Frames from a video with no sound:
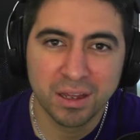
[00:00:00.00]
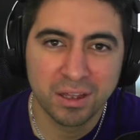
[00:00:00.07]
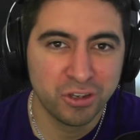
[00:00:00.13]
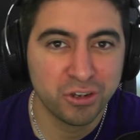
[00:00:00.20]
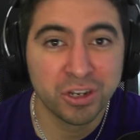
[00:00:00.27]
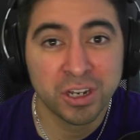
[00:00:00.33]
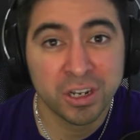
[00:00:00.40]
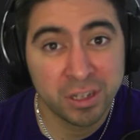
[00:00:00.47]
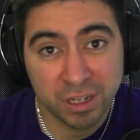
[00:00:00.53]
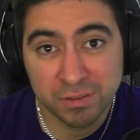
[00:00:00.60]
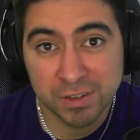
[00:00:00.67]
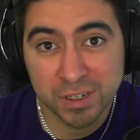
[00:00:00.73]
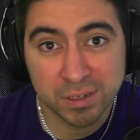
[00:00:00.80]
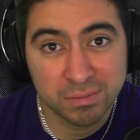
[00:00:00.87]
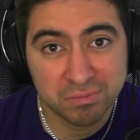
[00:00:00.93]
you're going to love
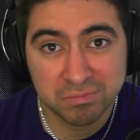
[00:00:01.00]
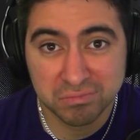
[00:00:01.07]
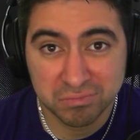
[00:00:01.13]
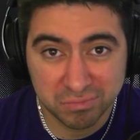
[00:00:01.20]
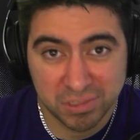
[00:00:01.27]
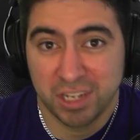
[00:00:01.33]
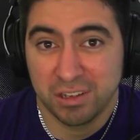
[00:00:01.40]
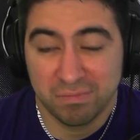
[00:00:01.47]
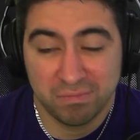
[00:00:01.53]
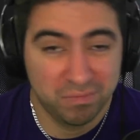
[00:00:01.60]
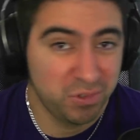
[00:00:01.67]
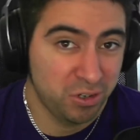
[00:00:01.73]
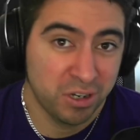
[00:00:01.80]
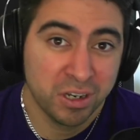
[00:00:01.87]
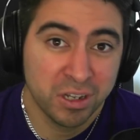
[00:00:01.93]
it. Like,
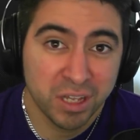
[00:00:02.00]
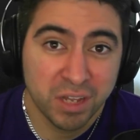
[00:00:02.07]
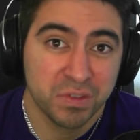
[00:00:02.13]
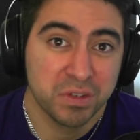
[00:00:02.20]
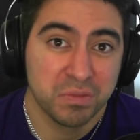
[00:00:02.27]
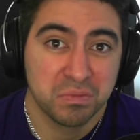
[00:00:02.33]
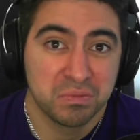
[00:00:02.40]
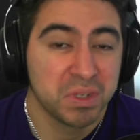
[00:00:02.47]
you're going to love it.